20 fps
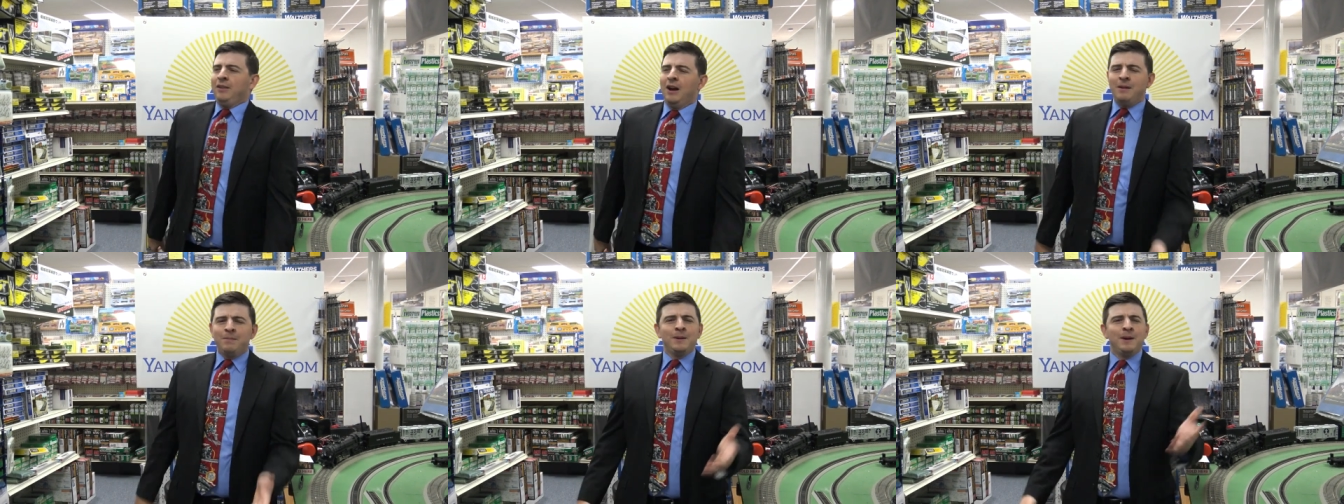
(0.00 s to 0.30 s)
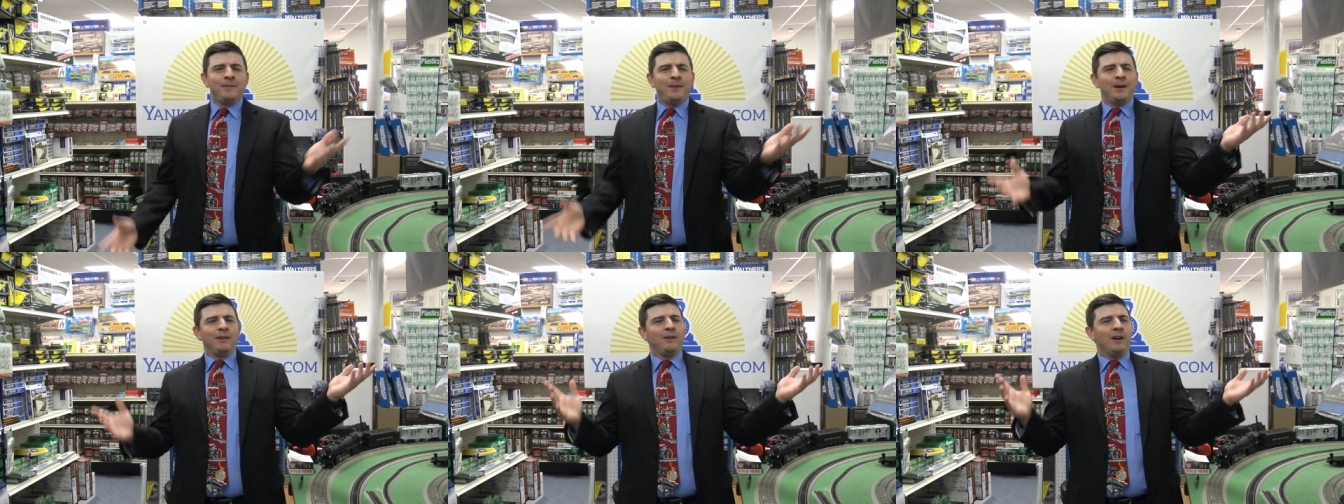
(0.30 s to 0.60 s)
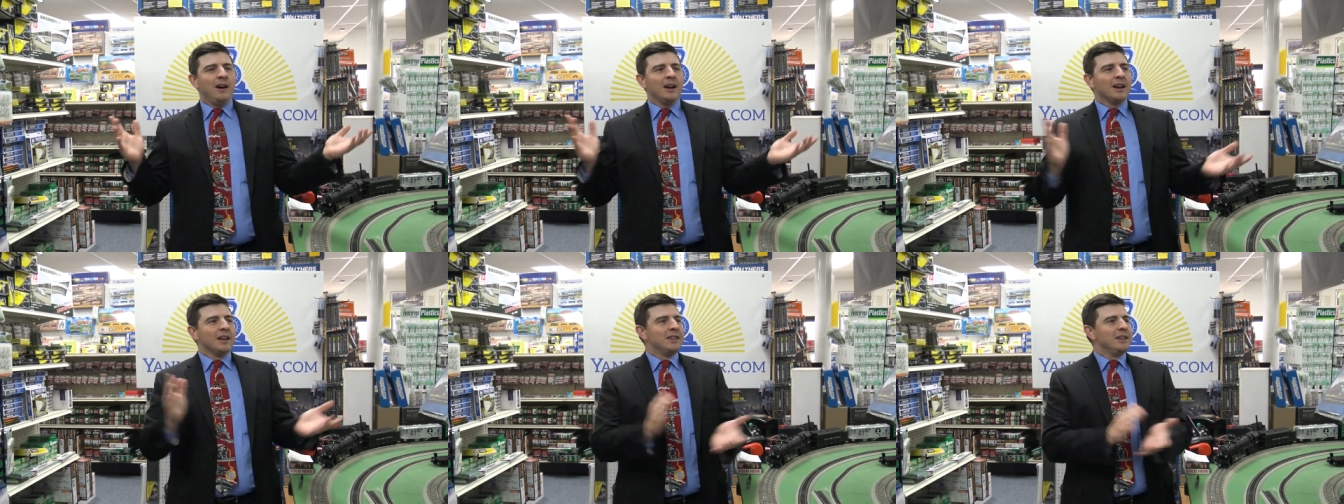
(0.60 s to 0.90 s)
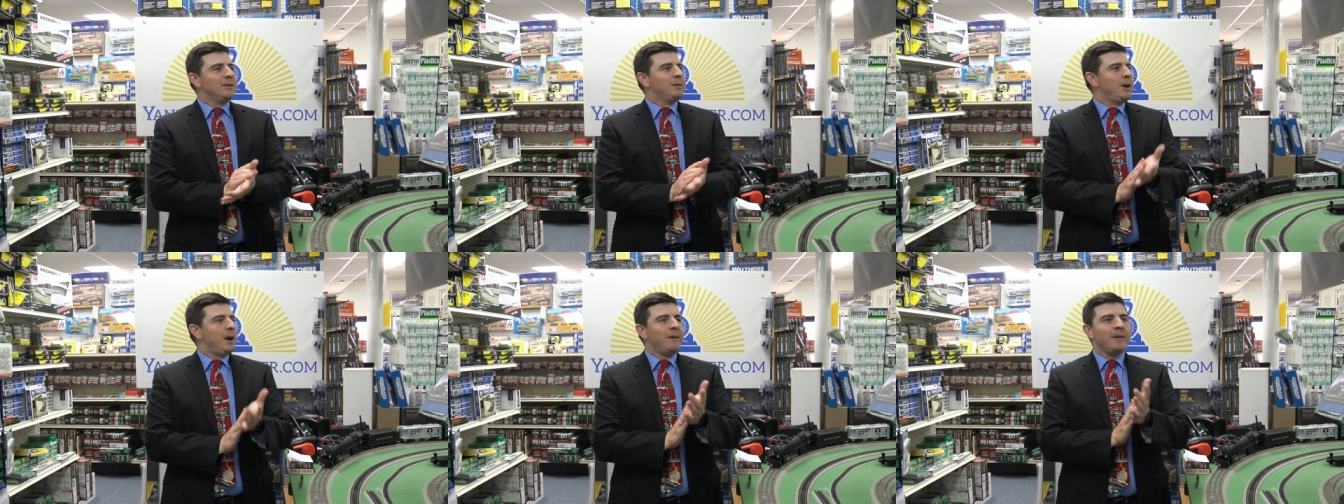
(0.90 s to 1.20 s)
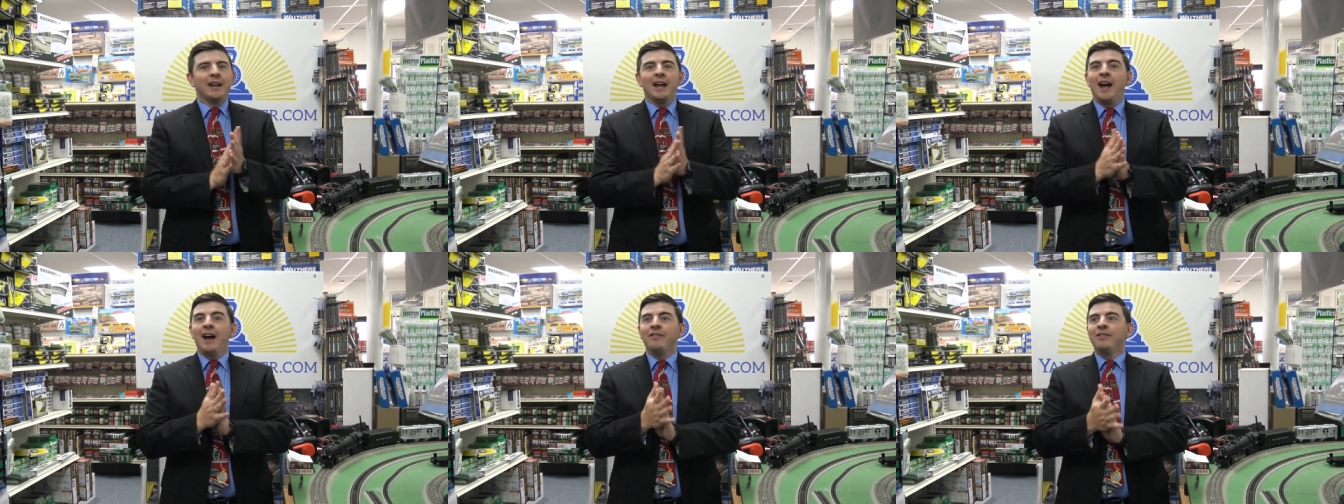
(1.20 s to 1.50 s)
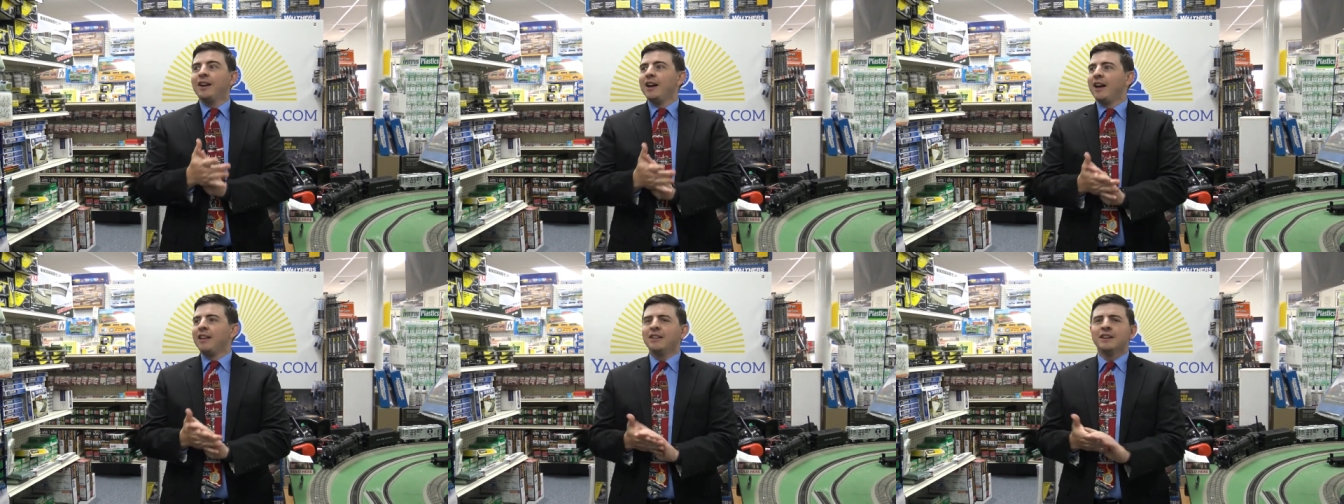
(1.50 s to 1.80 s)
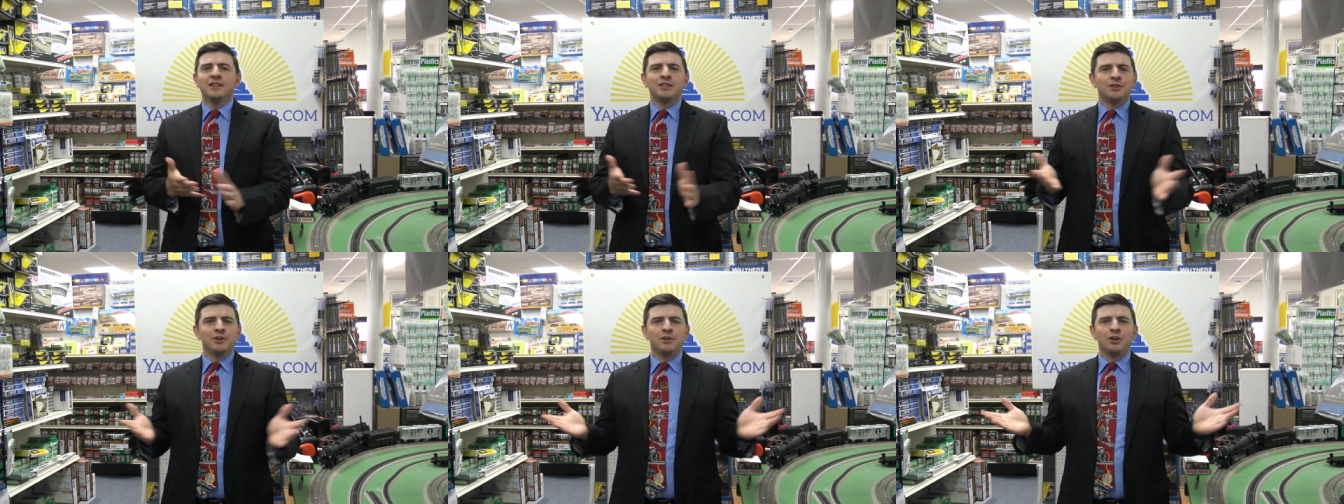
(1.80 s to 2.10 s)
Correct me if I'm wrong. I think we already had that. I
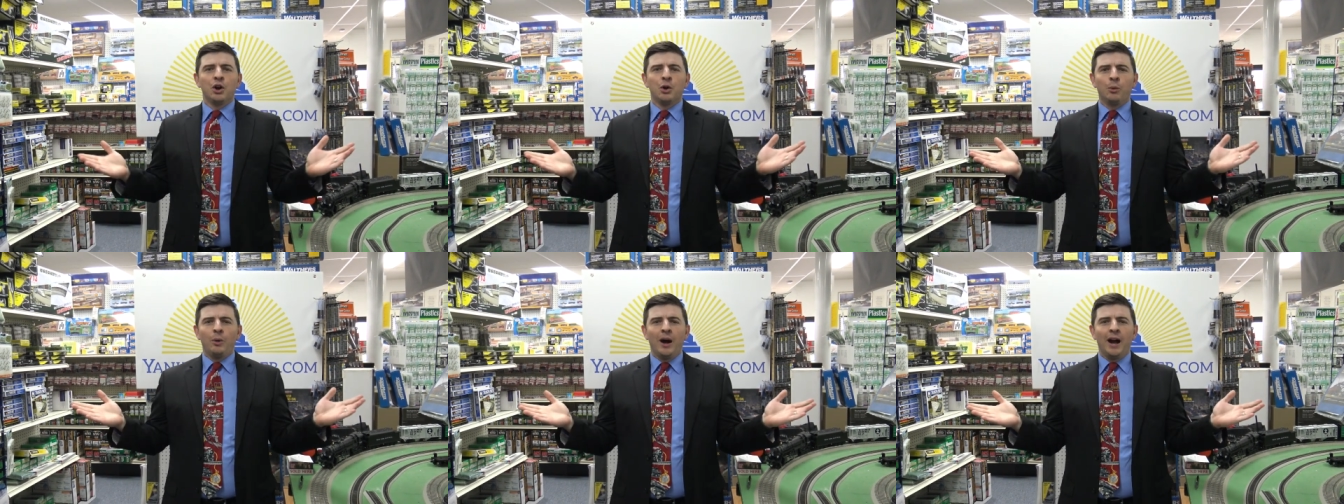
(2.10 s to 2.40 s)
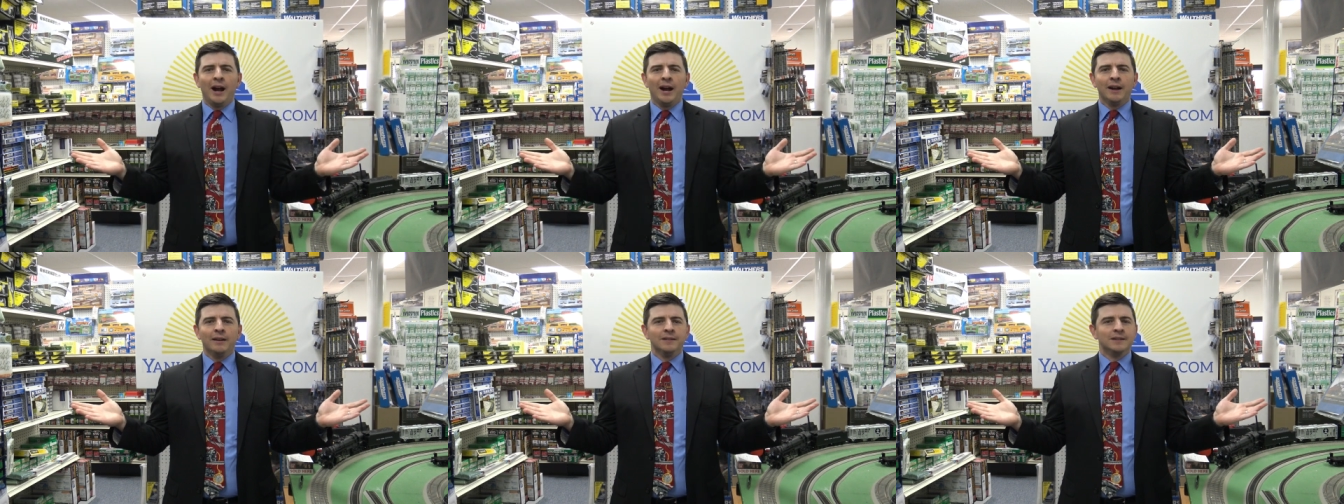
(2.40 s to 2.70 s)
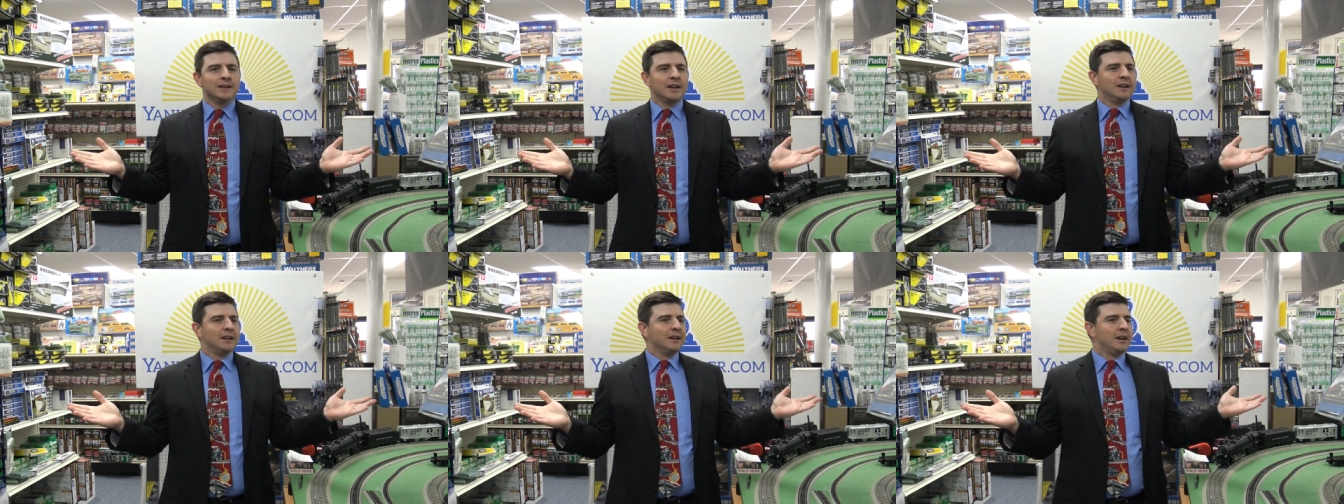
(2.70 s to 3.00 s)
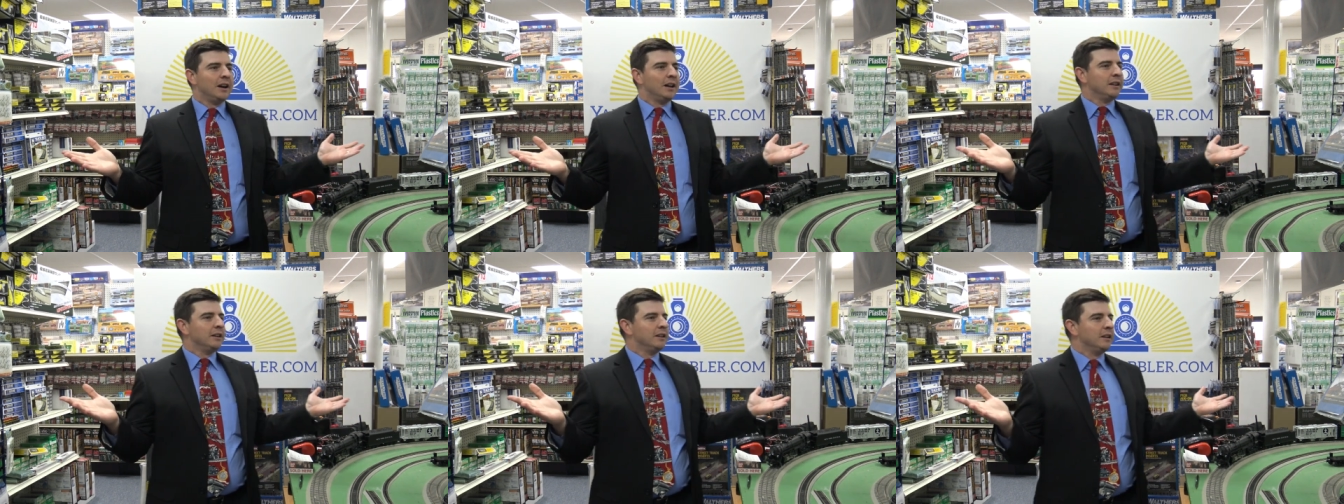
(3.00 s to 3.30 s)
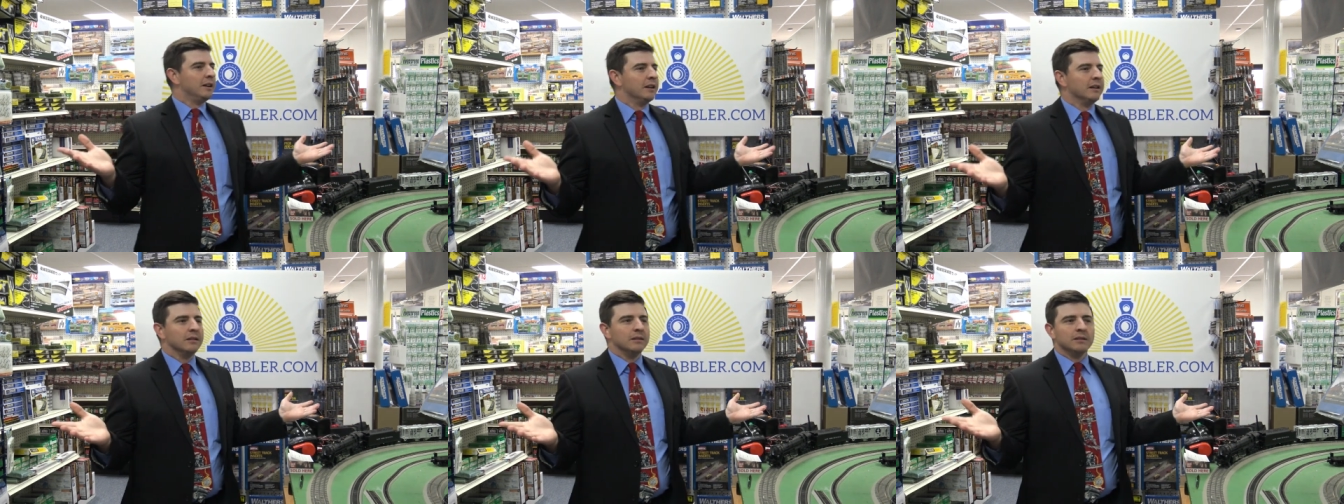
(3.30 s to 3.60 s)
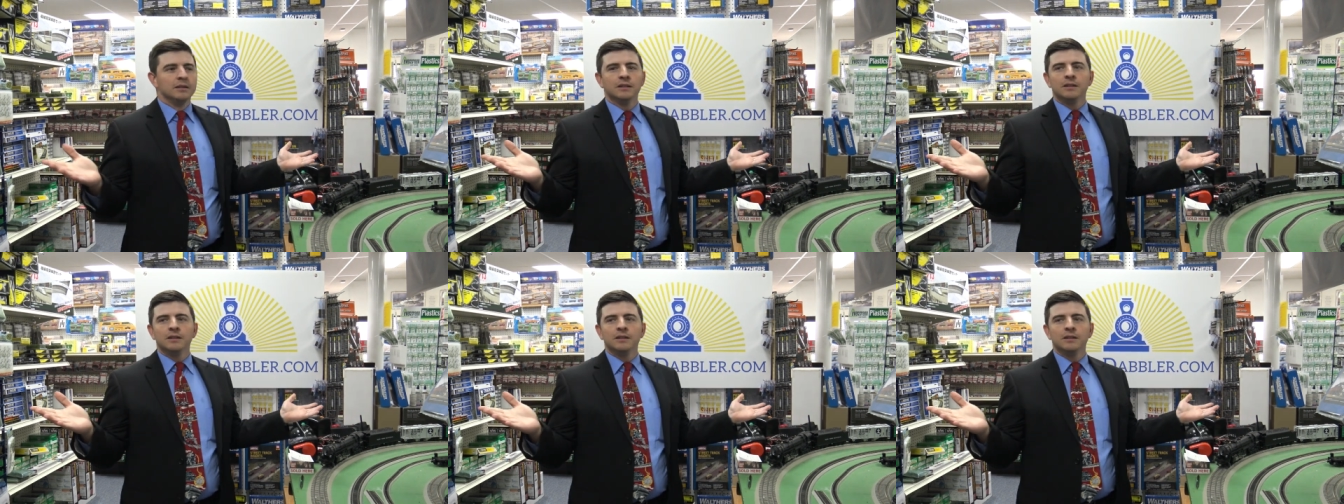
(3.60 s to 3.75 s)
think it's called our wives. I don't. I don't know.